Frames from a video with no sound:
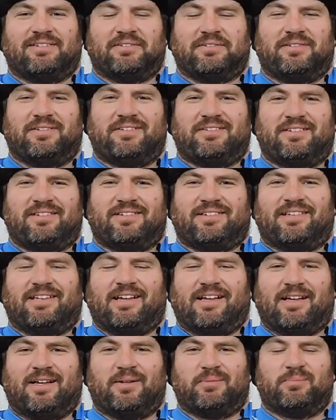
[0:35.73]
this is
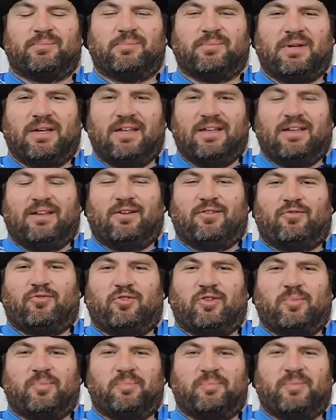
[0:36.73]
Tom
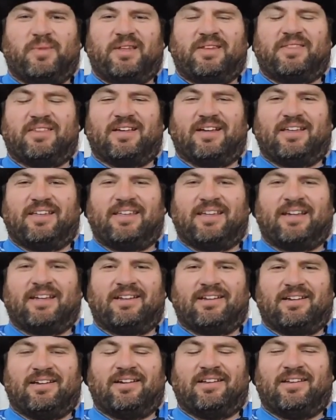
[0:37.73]
from the
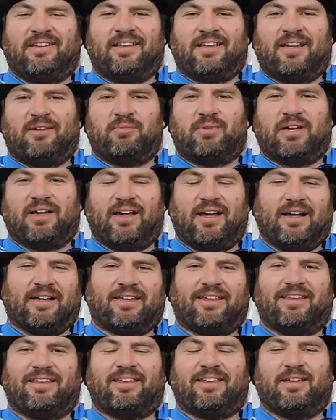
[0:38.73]
Yet Unnamed
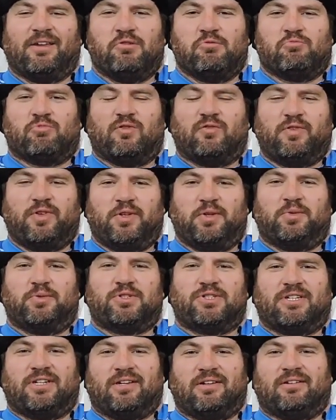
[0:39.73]
Hockey Review
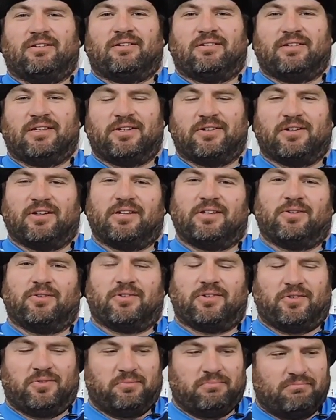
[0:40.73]
channel here on
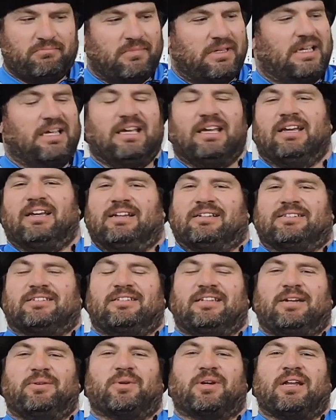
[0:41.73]
YouTube.
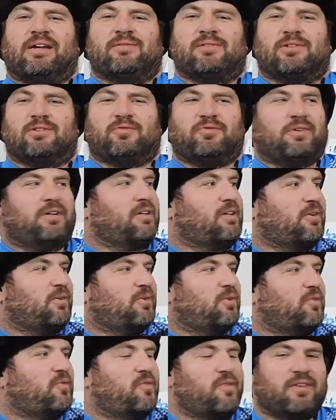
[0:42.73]
Today we're going to have a little fun
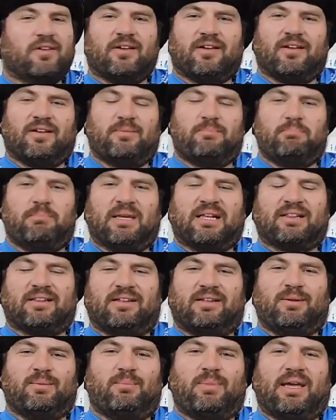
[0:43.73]
going over the
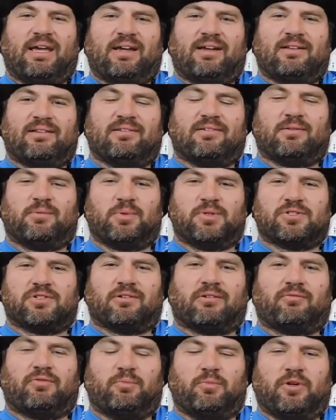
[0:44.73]
MIKLIN pads, which
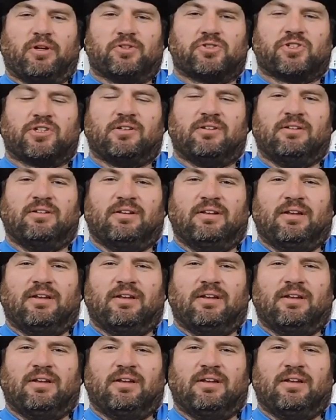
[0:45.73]
are from Russia.